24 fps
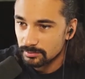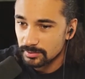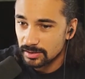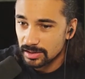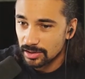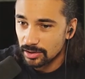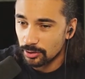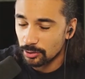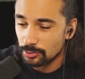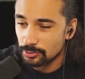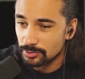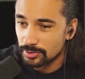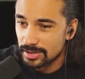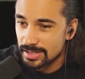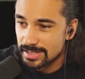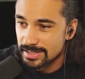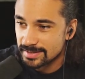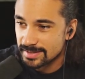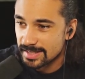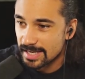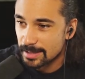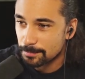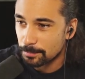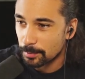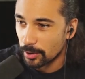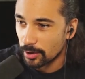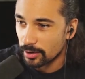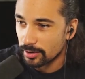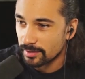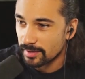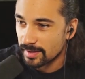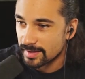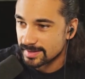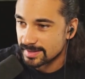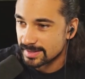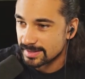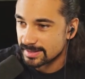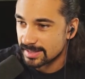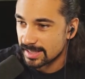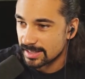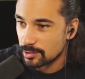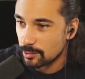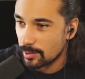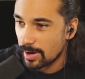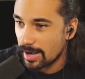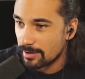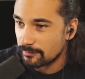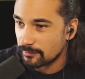The only sick part of this is that
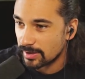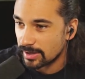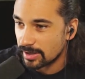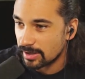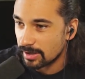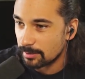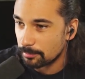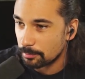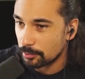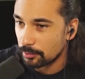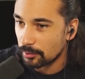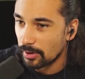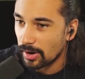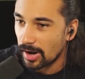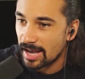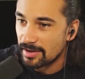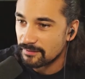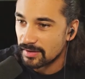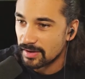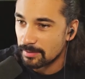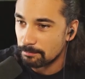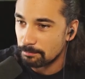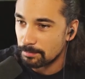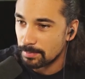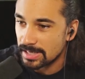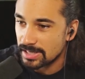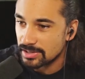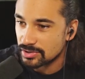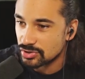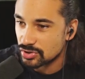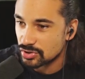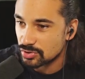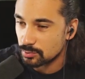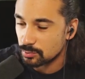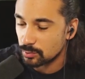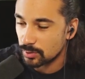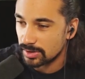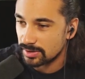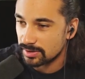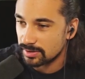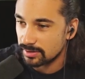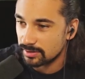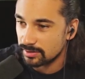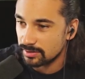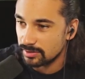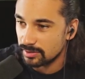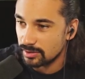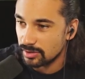you have like private beach with
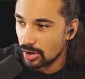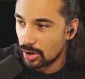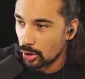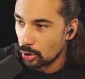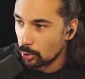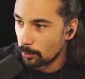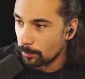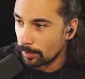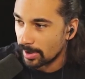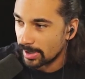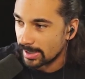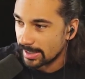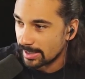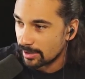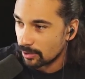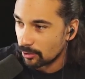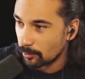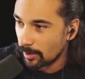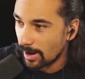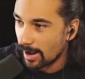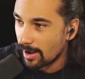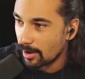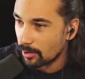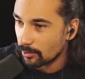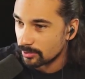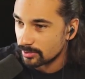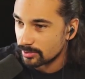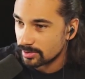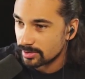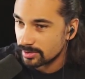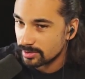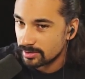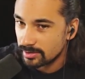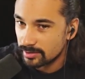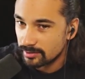nobody around.